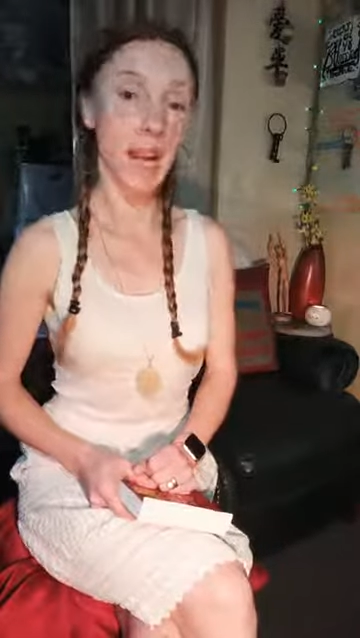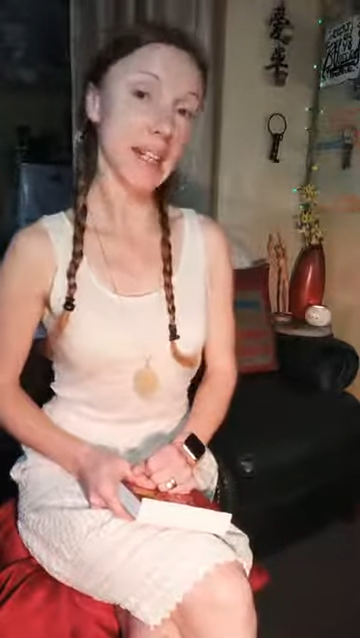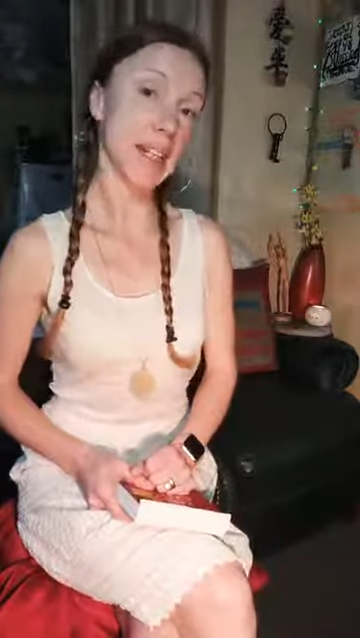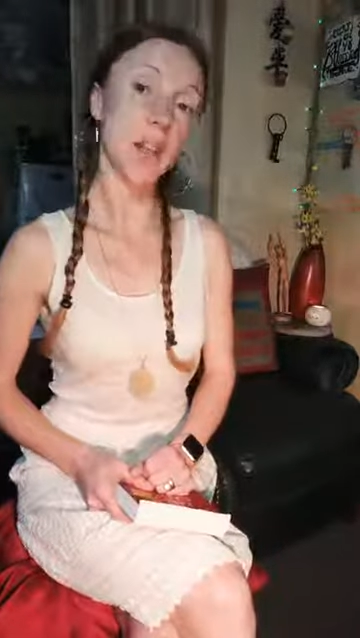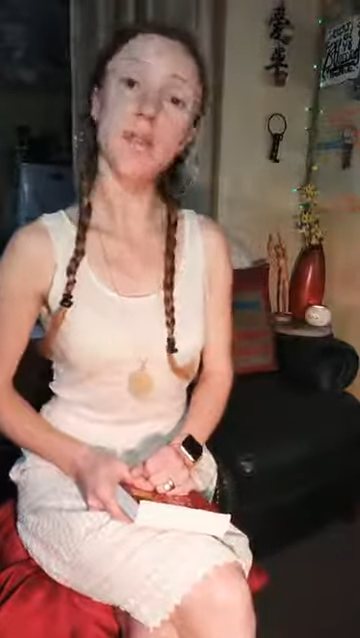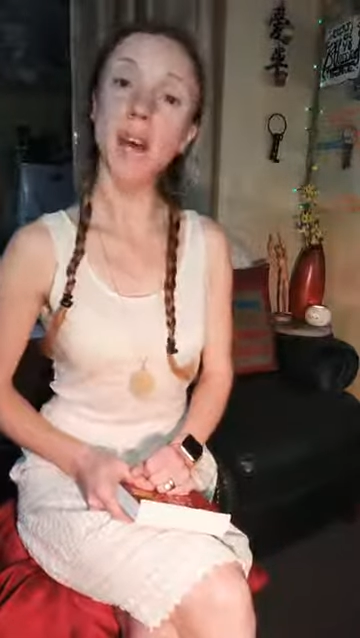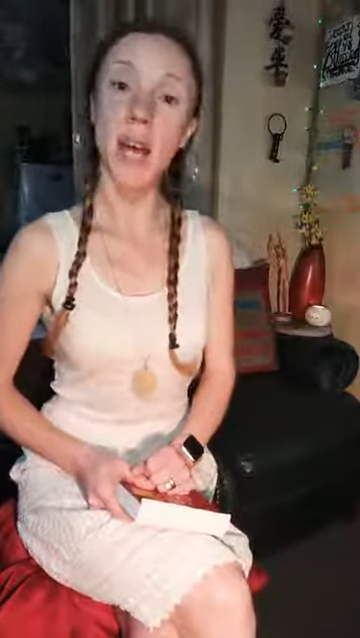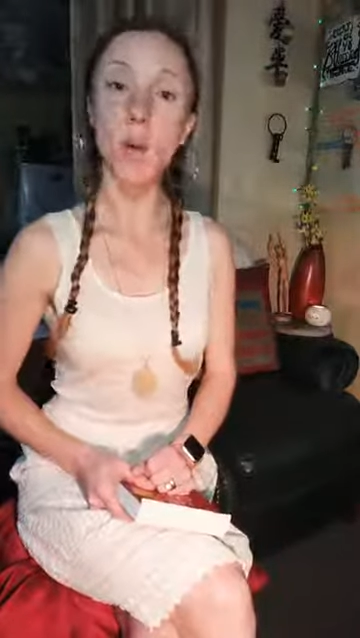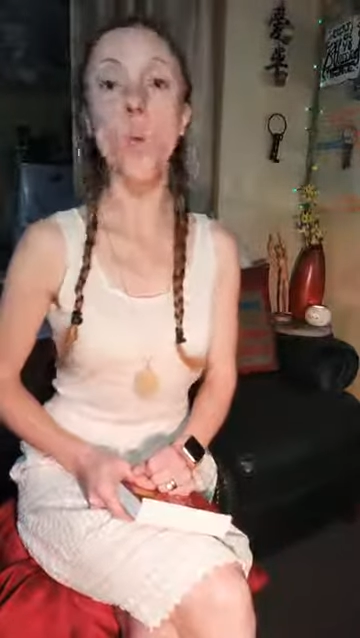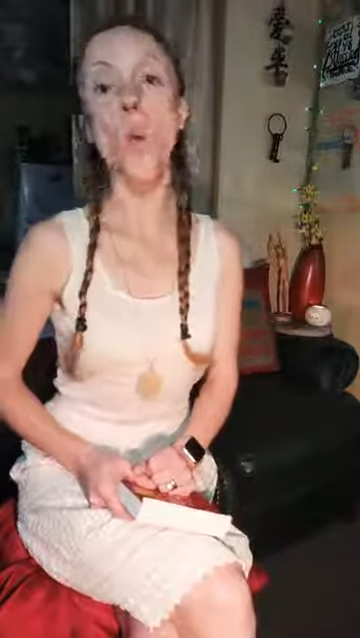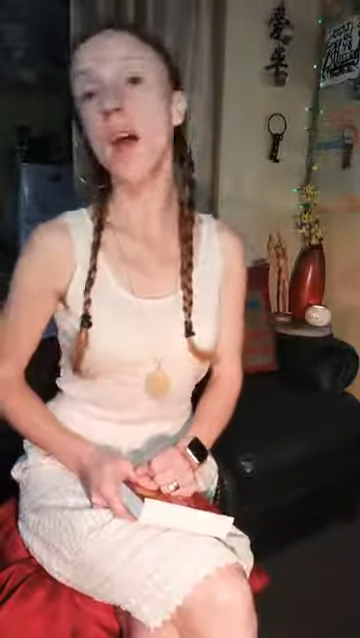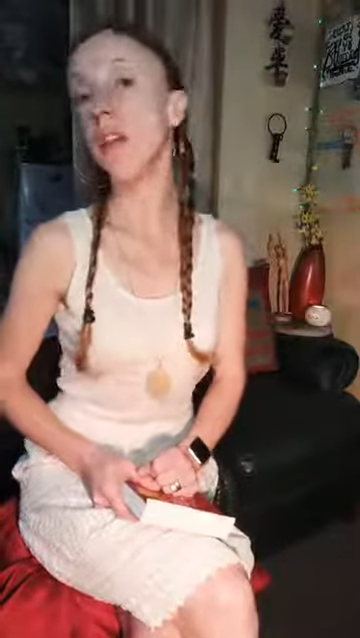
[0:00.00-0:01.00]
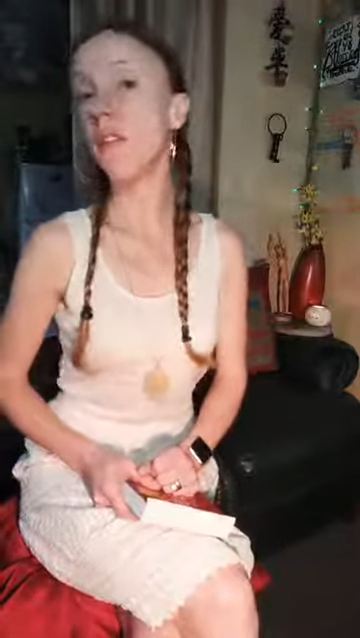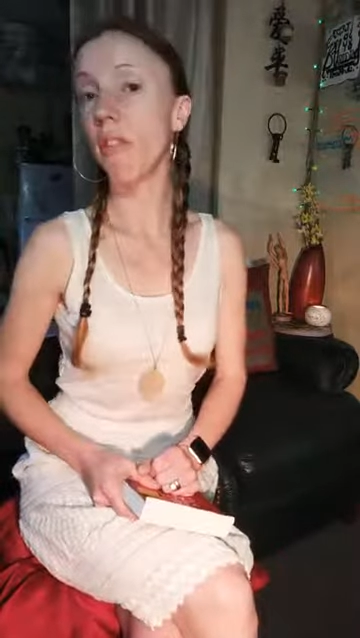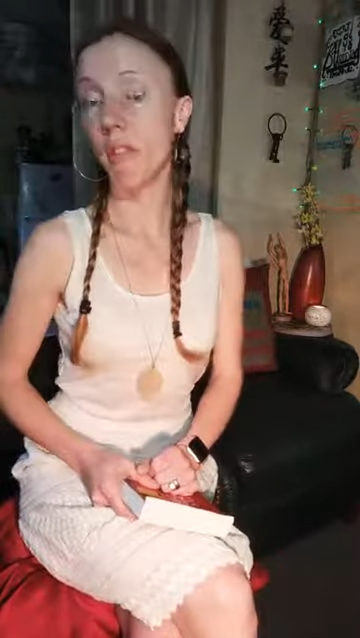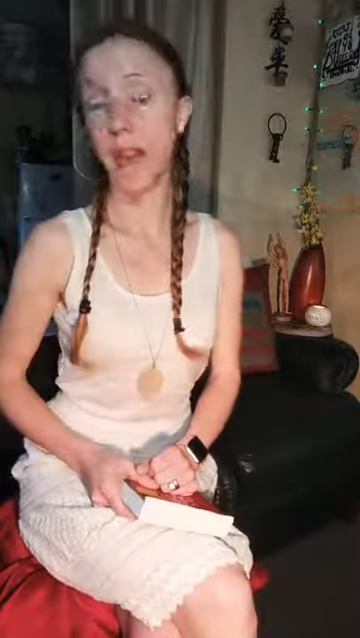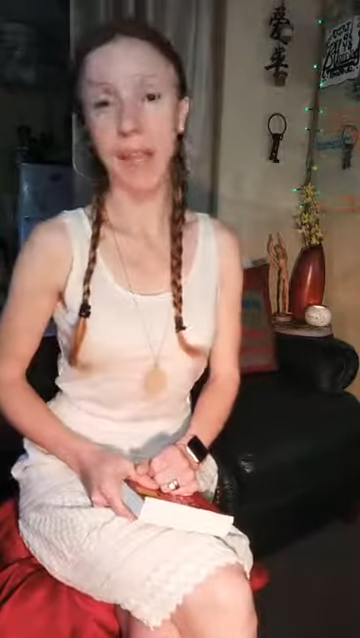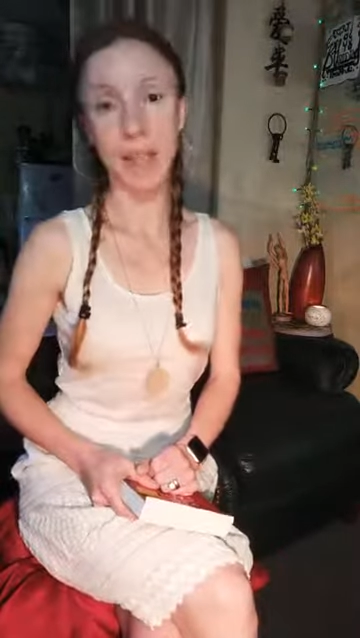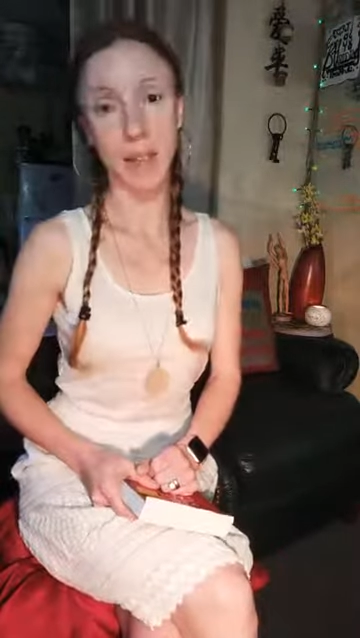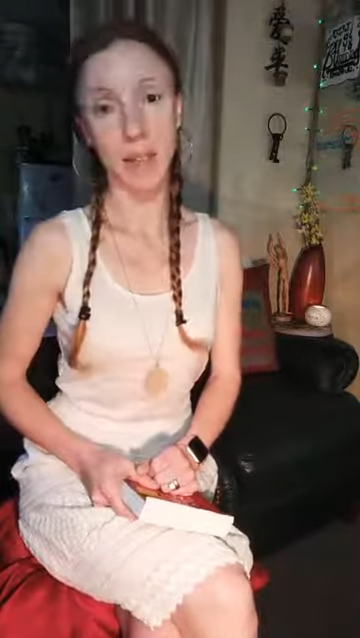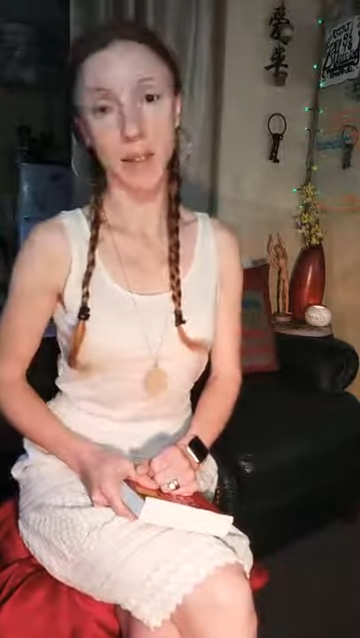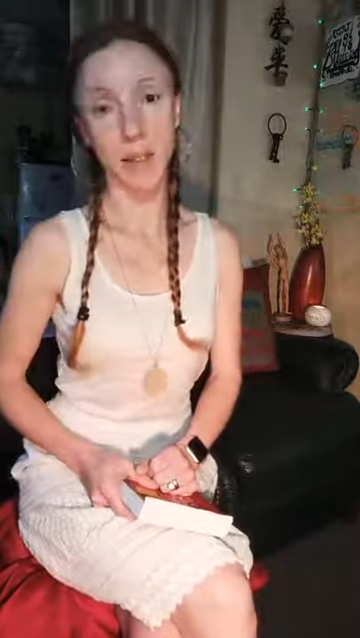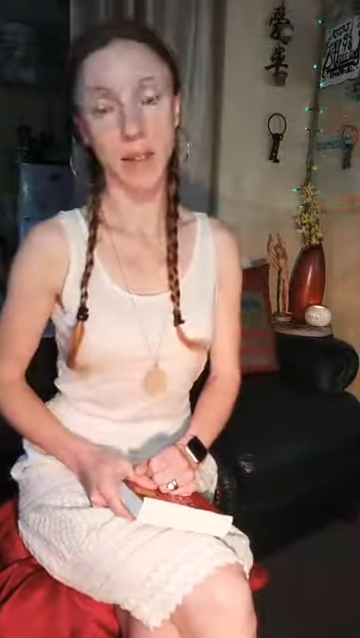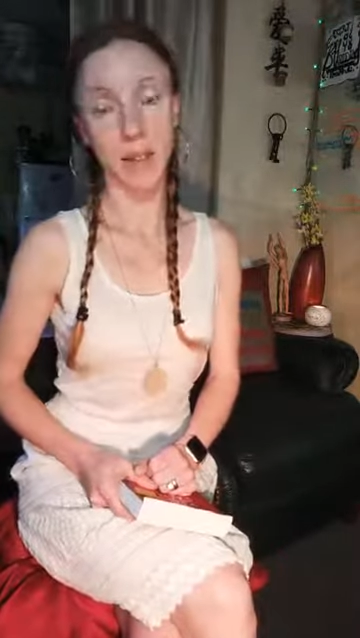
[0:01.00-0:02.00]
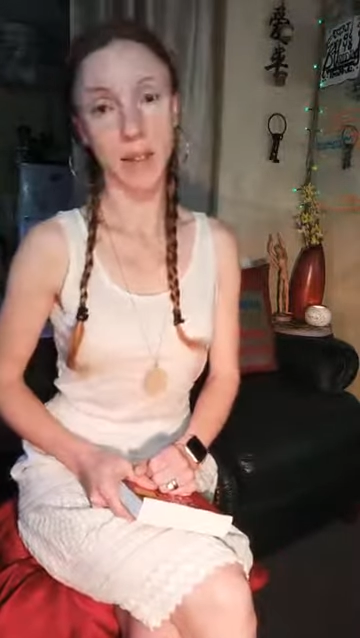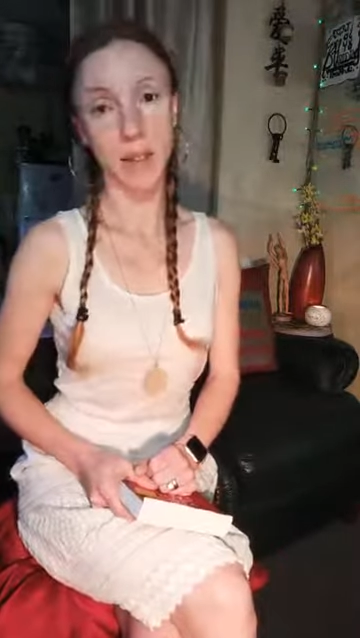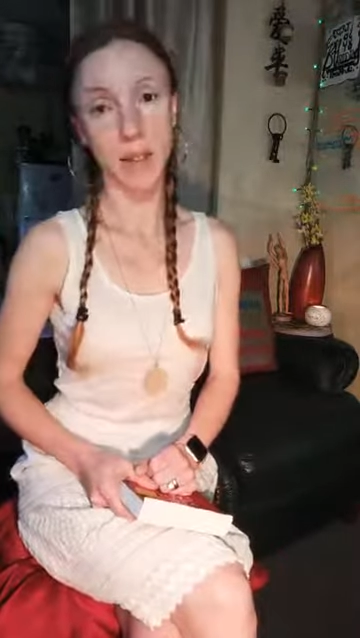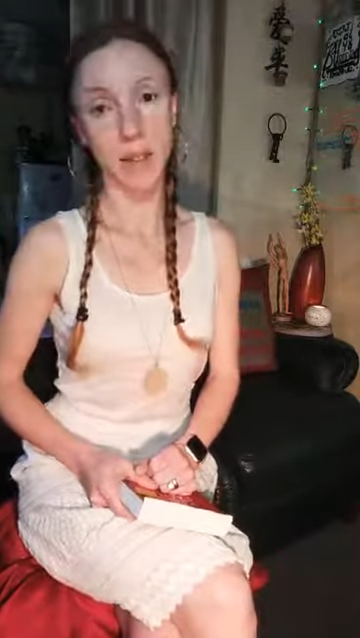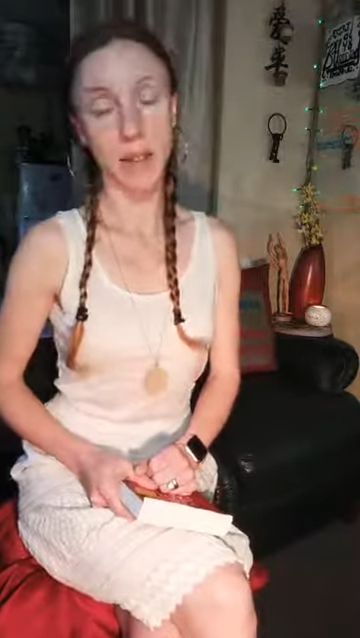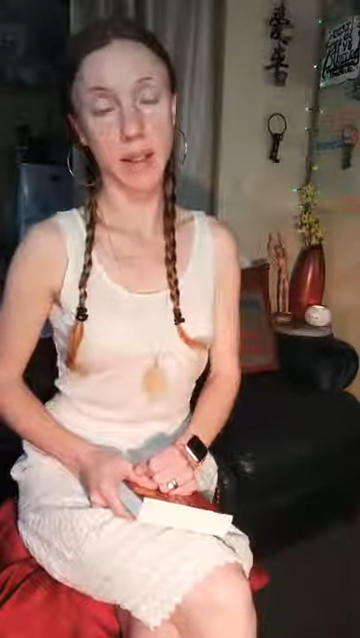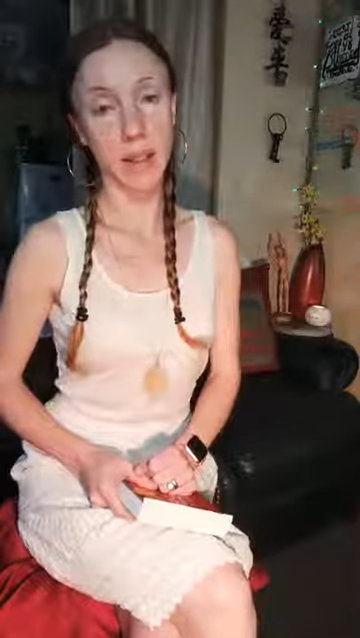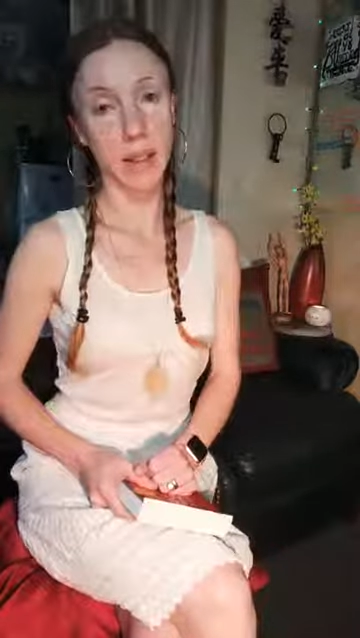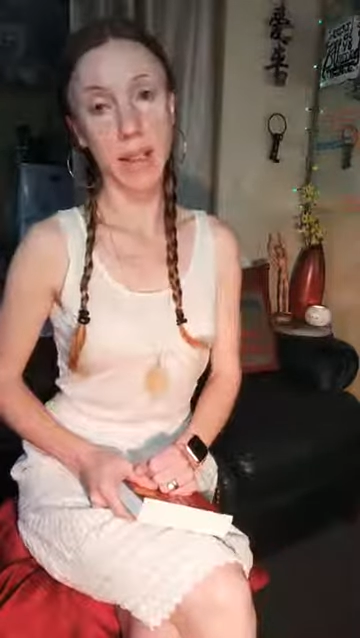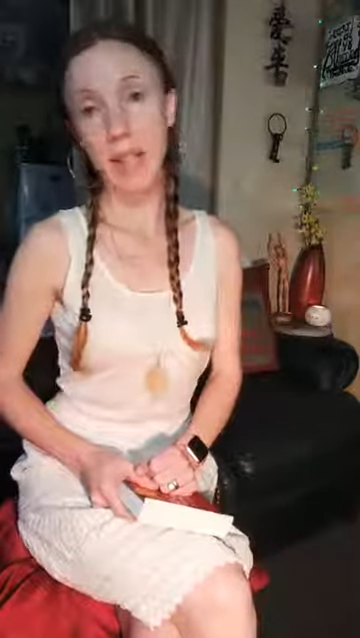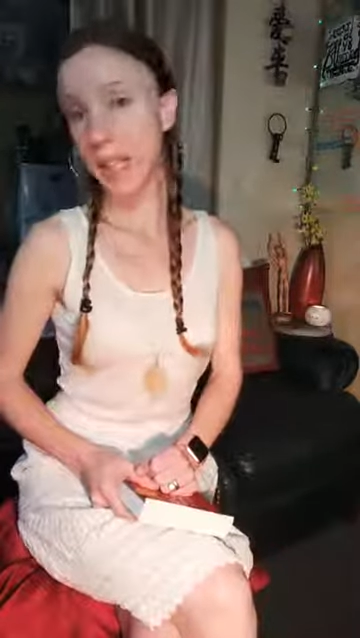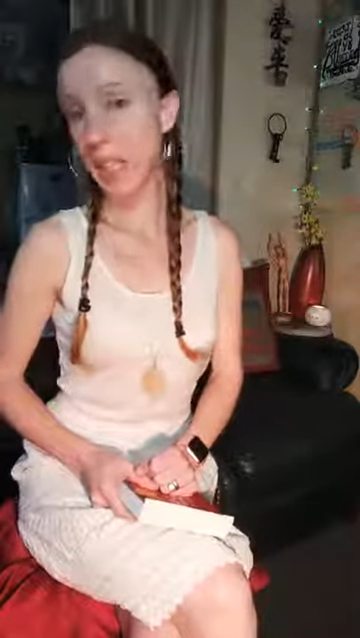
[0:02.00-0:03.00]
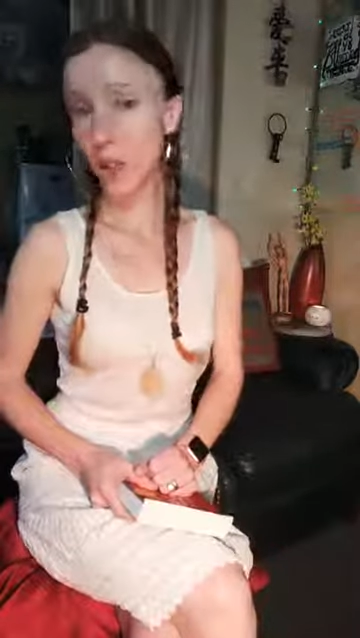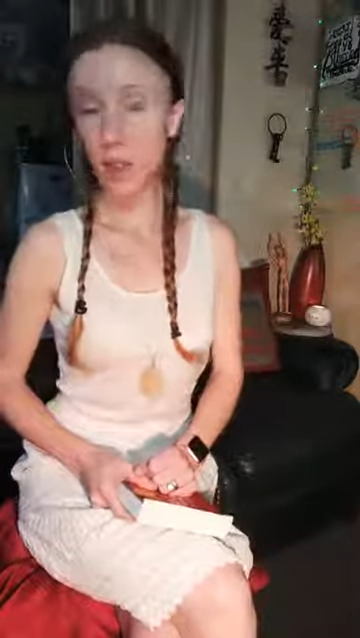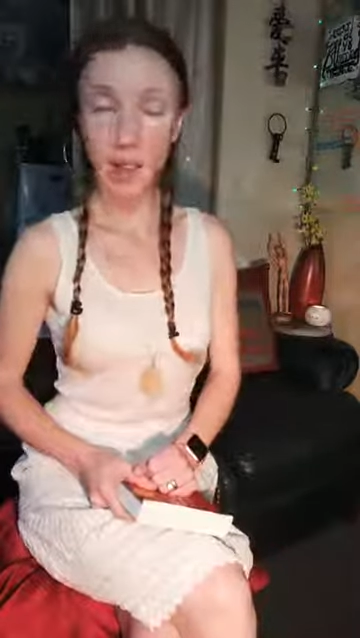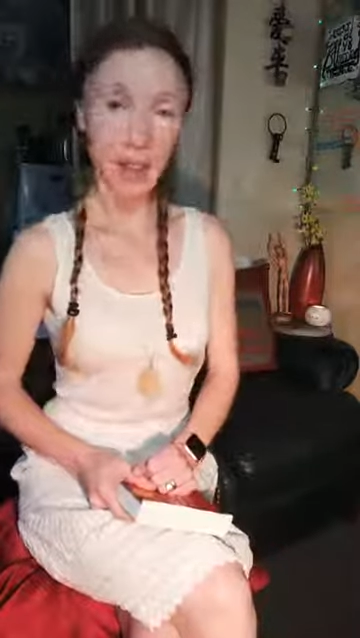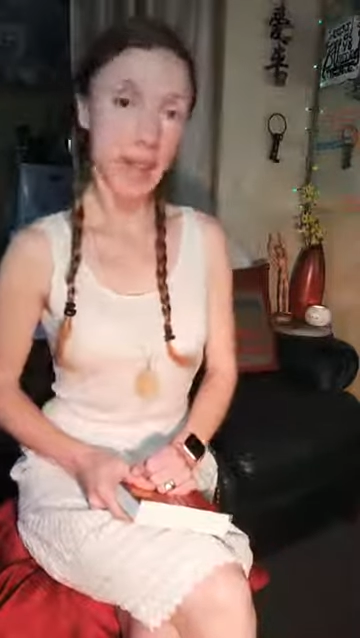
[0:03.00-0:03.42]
Identify one thing in your